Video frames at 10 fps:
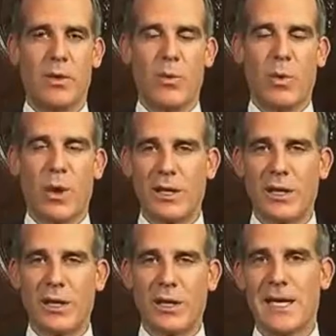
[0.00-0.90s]
What
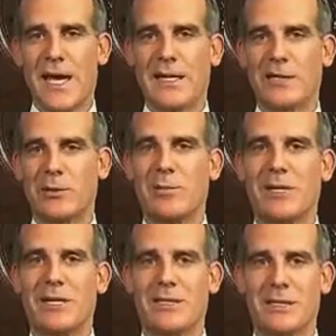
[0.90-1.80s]
lies ahead as we
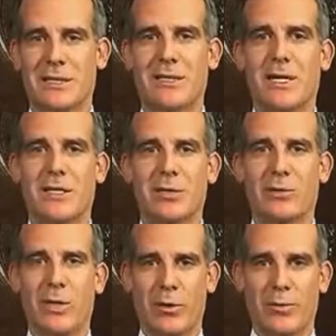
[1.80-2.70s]
begin to discuss
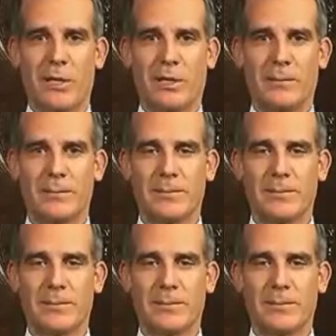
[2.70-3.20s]
reopening?